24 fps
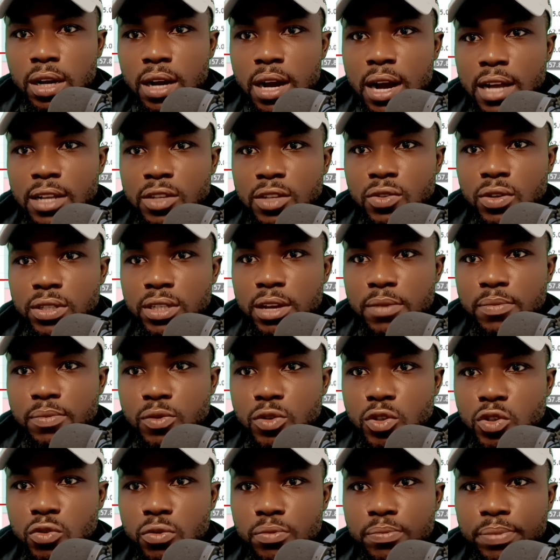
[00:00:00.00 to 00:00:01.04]
right? It was
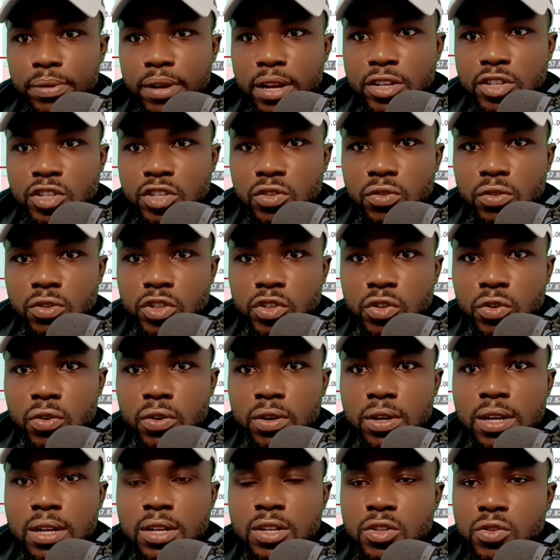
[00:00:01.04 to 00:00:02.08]
able to break
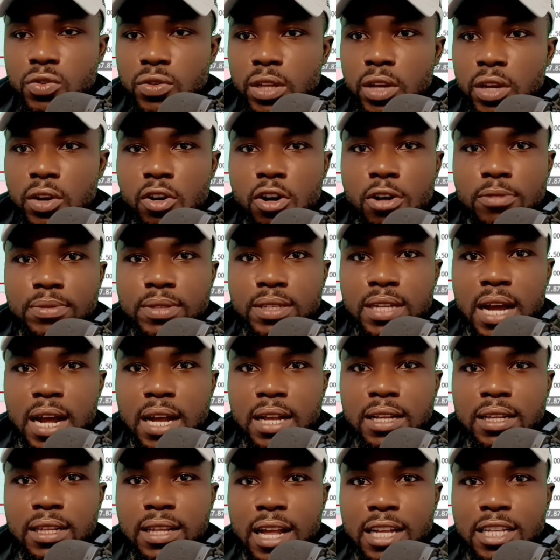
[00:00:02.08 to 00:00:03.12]
structure to the
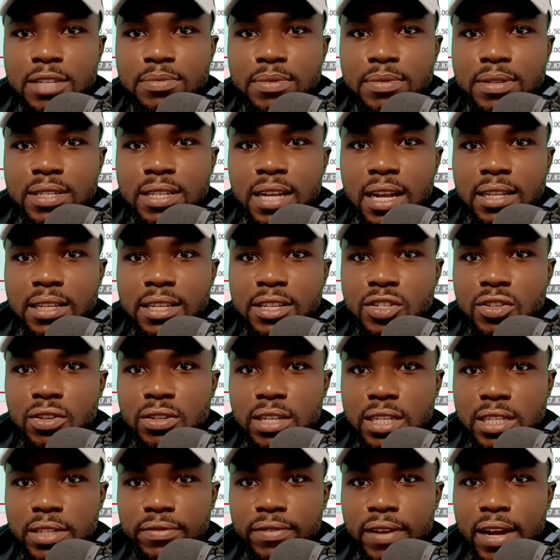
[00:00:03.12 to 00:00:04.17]
upside. That means that this
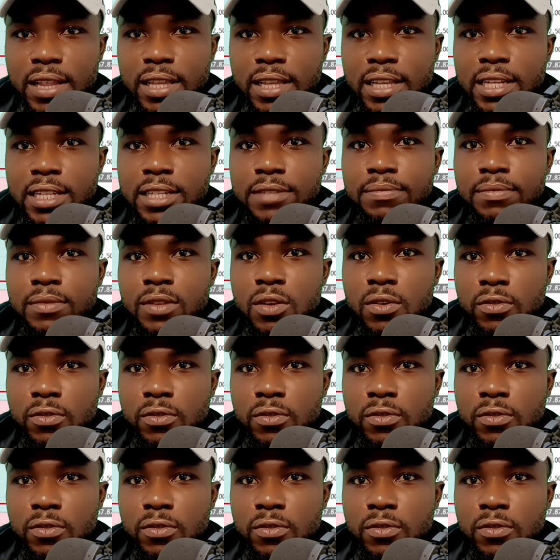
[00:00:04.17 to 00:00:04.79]
zone is valid.